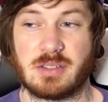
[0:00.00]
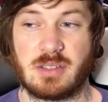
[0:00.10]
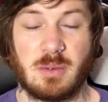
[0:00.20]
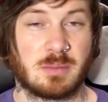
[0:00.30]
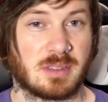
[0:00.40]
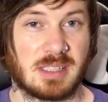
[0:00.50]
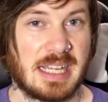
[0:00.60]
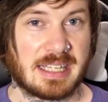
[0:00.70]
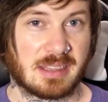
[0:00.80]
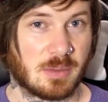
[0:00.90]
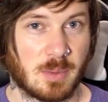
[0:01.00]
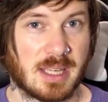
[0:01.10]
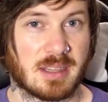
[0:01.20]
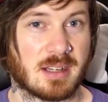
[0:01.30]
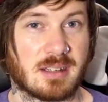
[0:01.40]
don't like the way
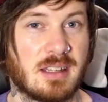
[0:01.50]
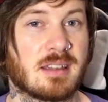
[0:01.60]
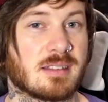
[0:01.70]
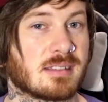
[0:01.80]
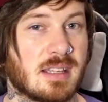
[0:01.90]
that it is.